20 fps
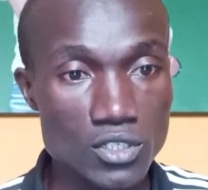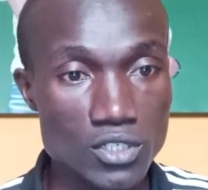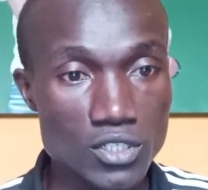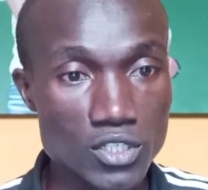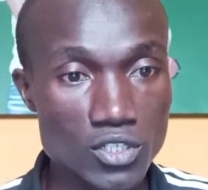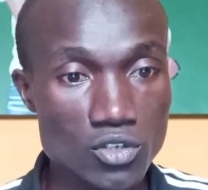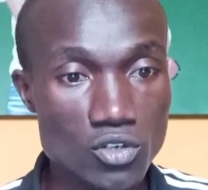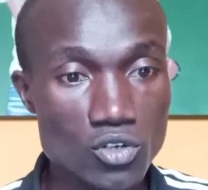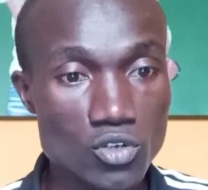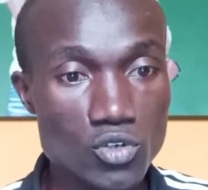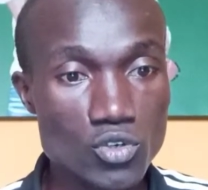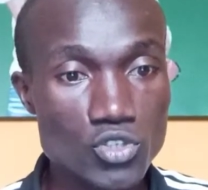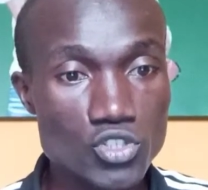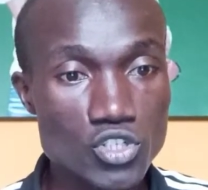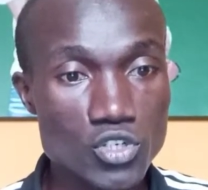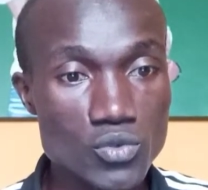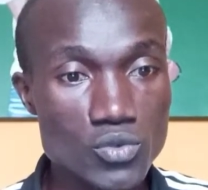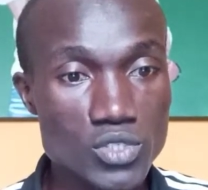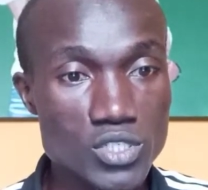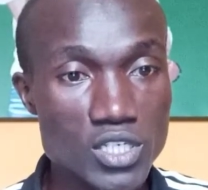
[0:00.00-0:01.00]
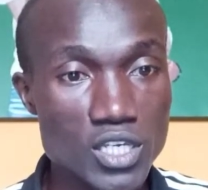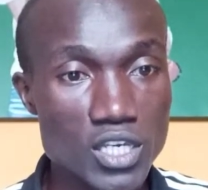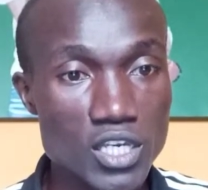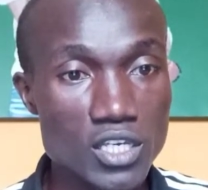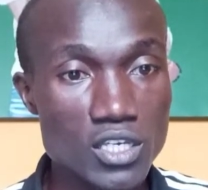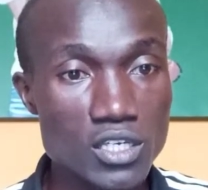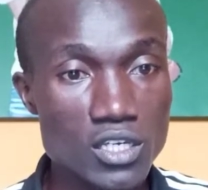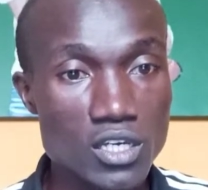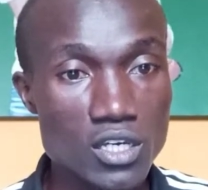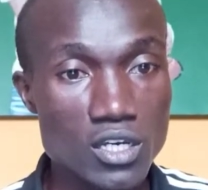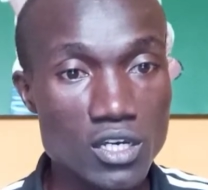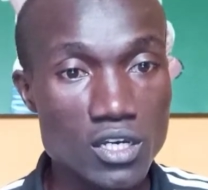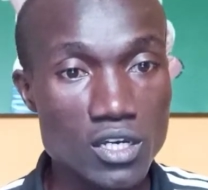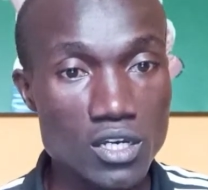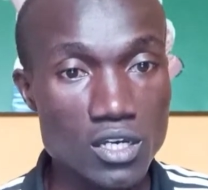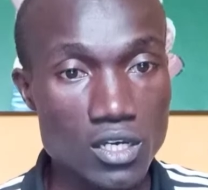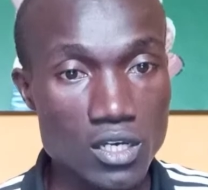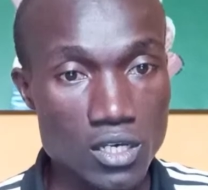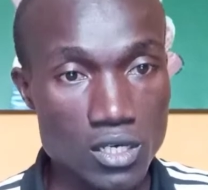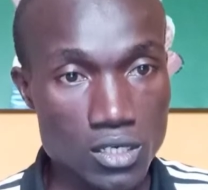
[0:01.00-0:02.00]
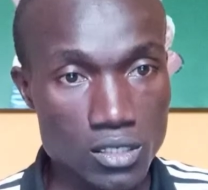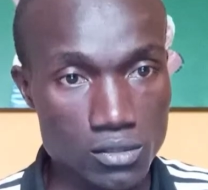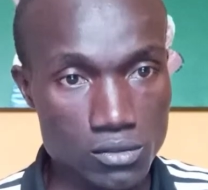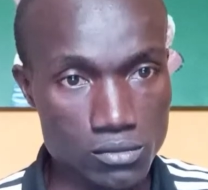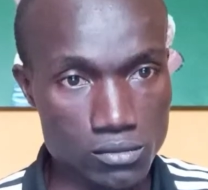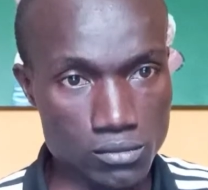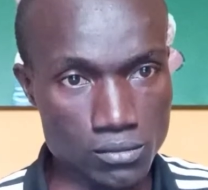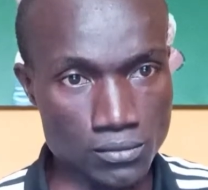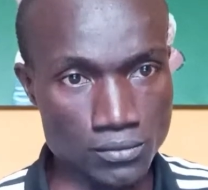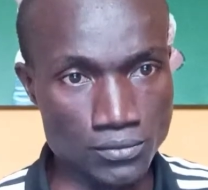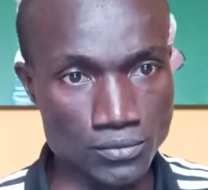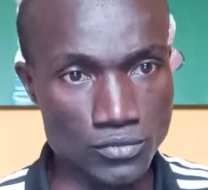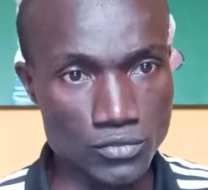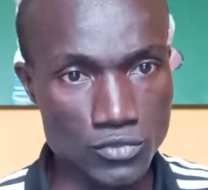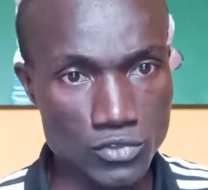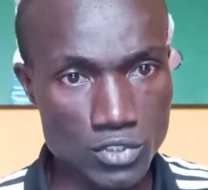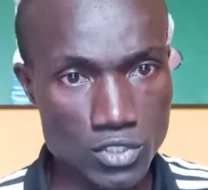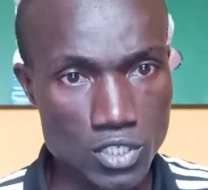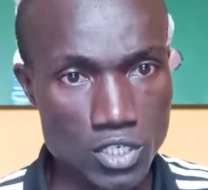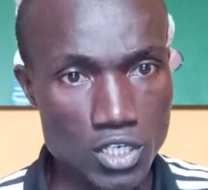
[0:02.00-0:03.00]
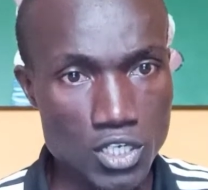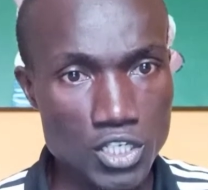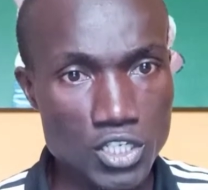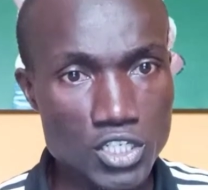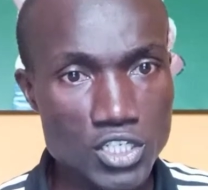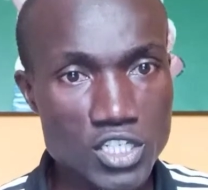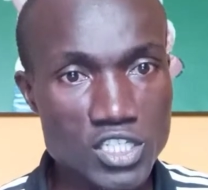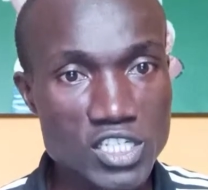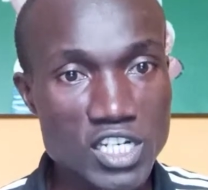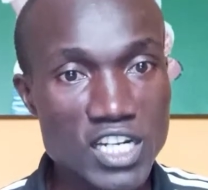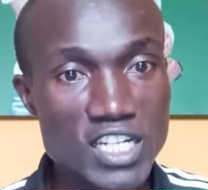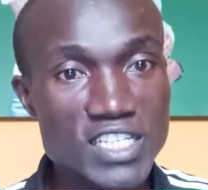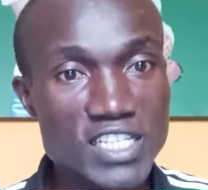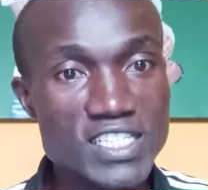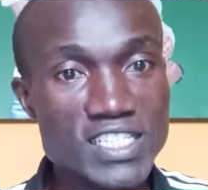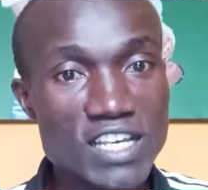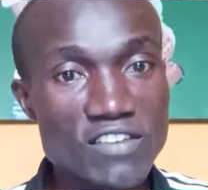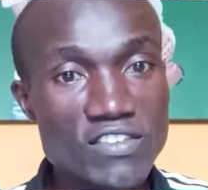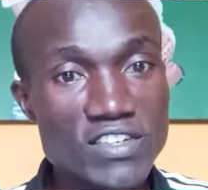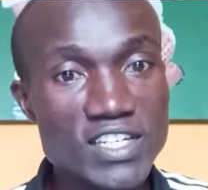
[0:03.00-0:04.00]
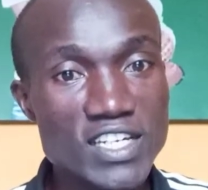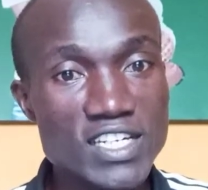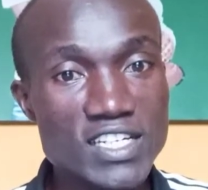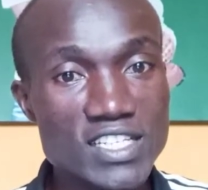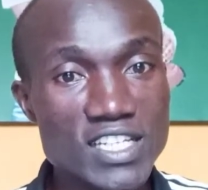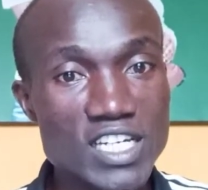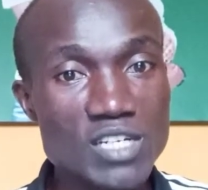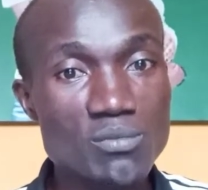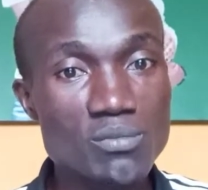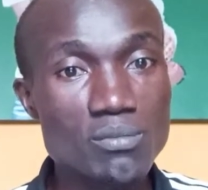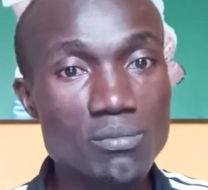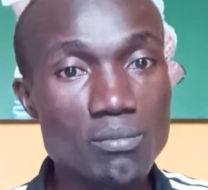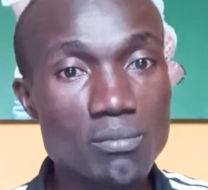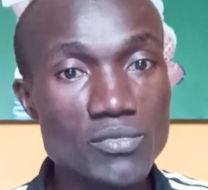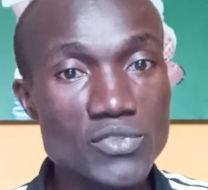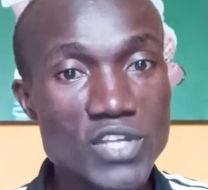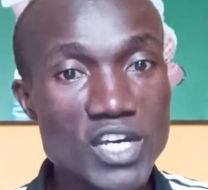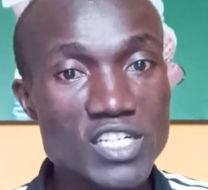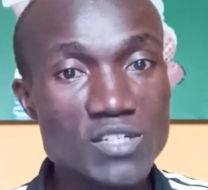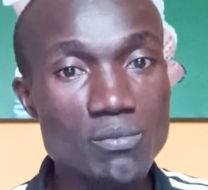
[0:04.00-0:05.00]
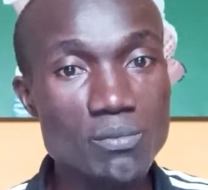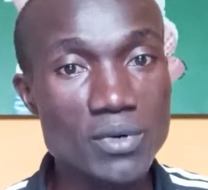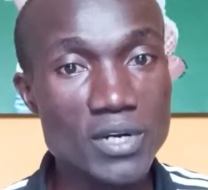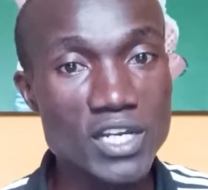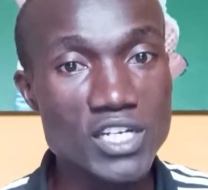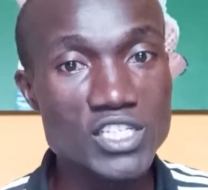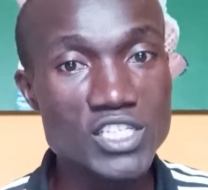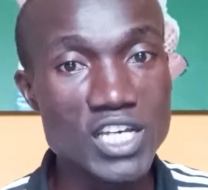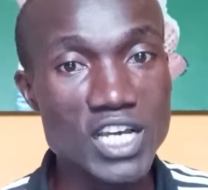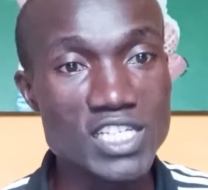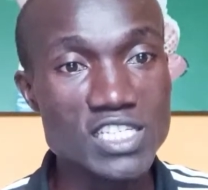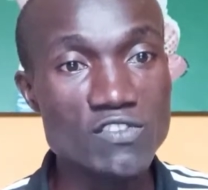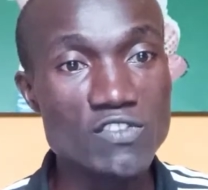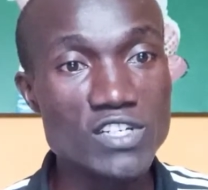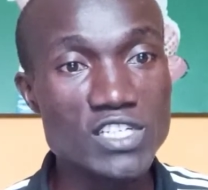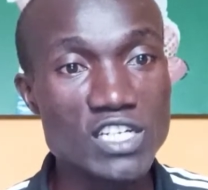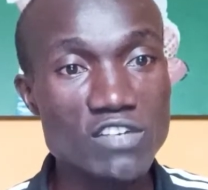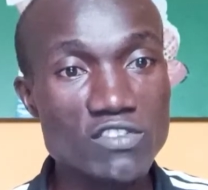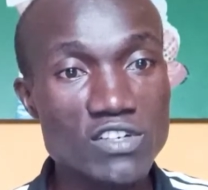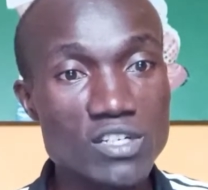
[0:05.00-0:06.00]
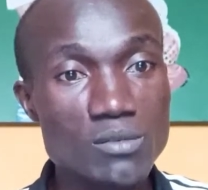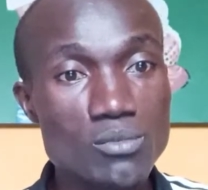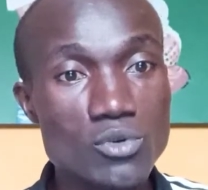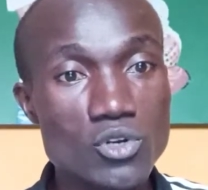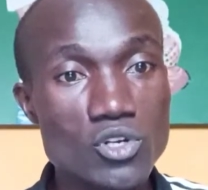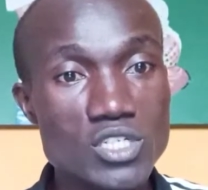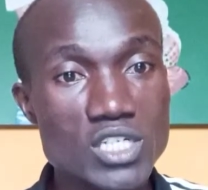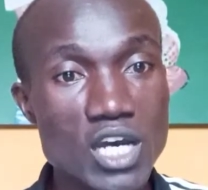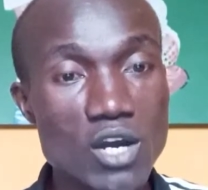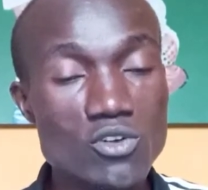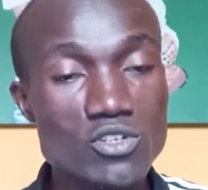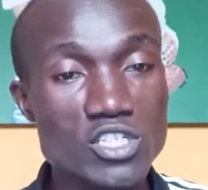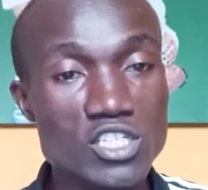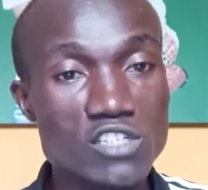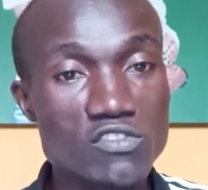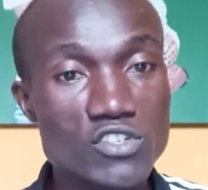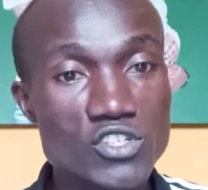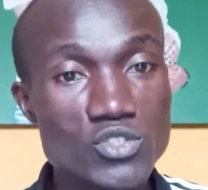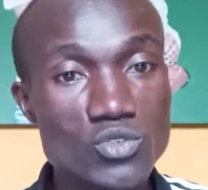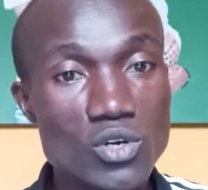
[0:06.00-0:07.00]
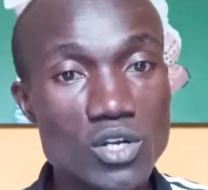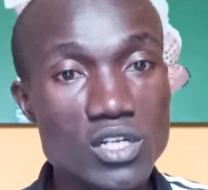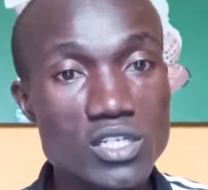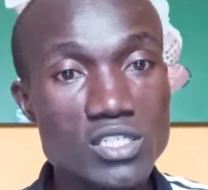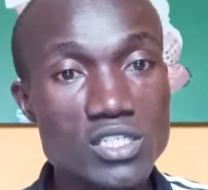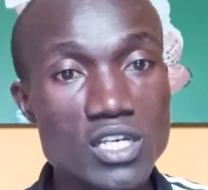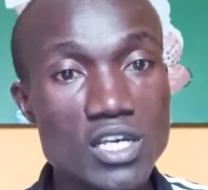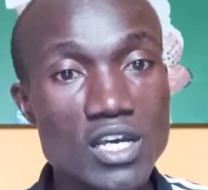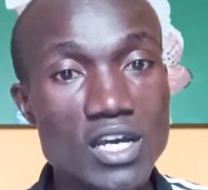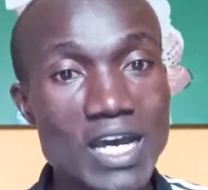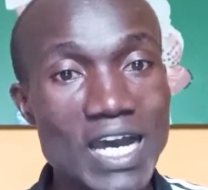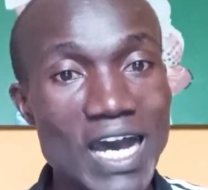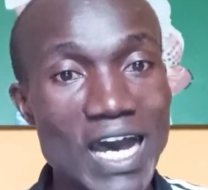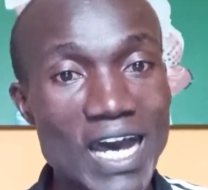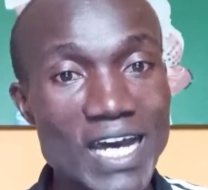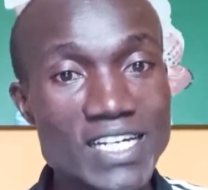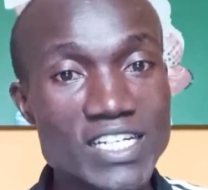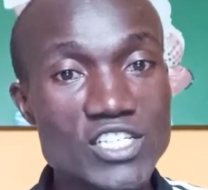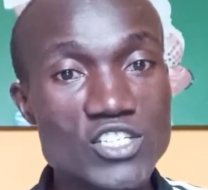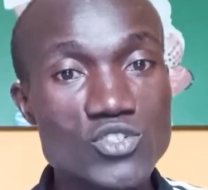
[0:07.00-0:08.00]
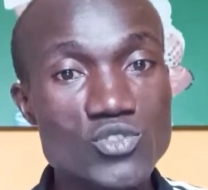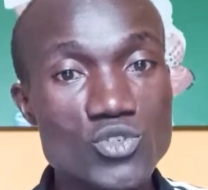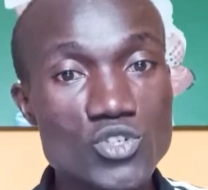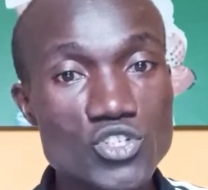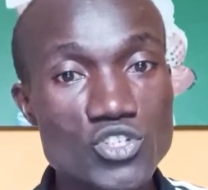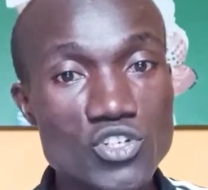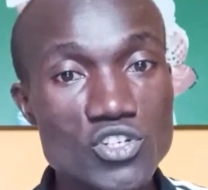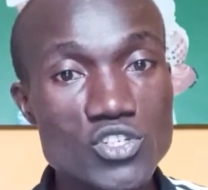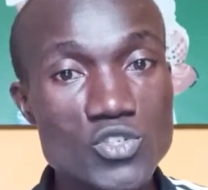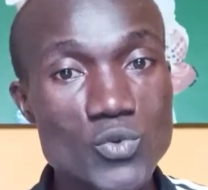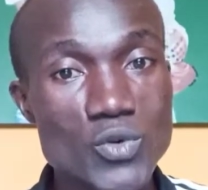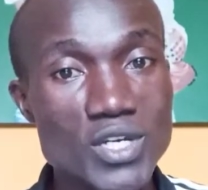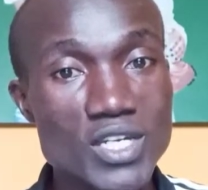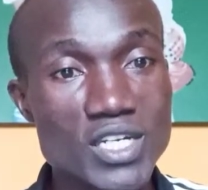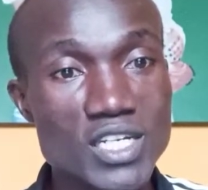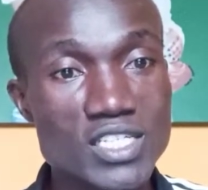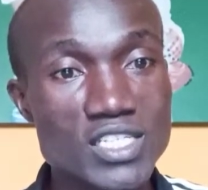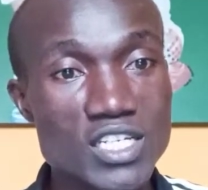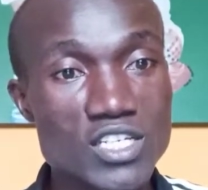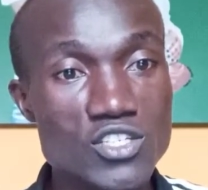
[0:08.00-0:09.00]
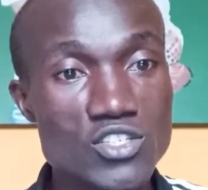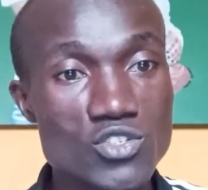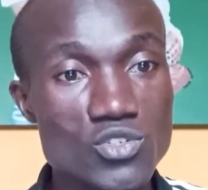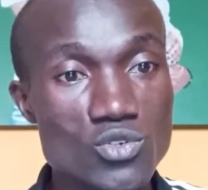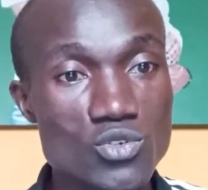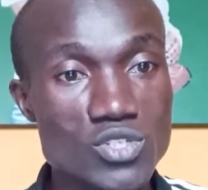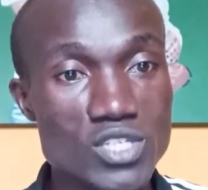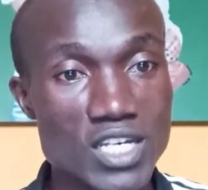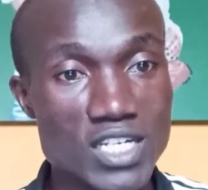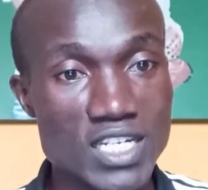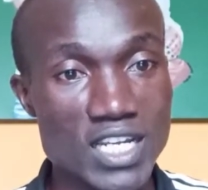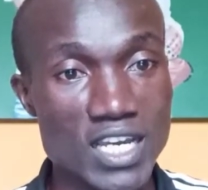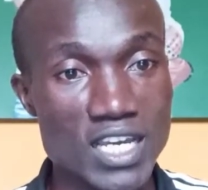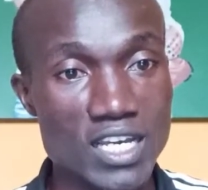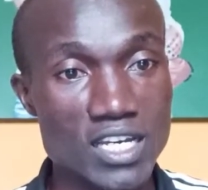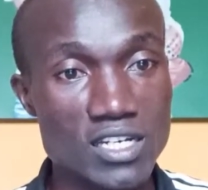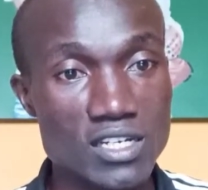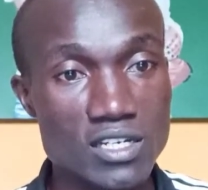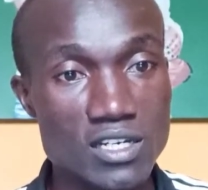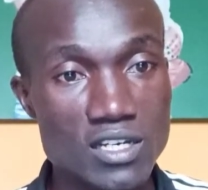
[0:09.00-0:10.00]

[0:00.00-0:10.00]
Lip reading: the conclusion we say, it is evident that Brecht has effectively brought out individuals and institutions' weaknesses through satire.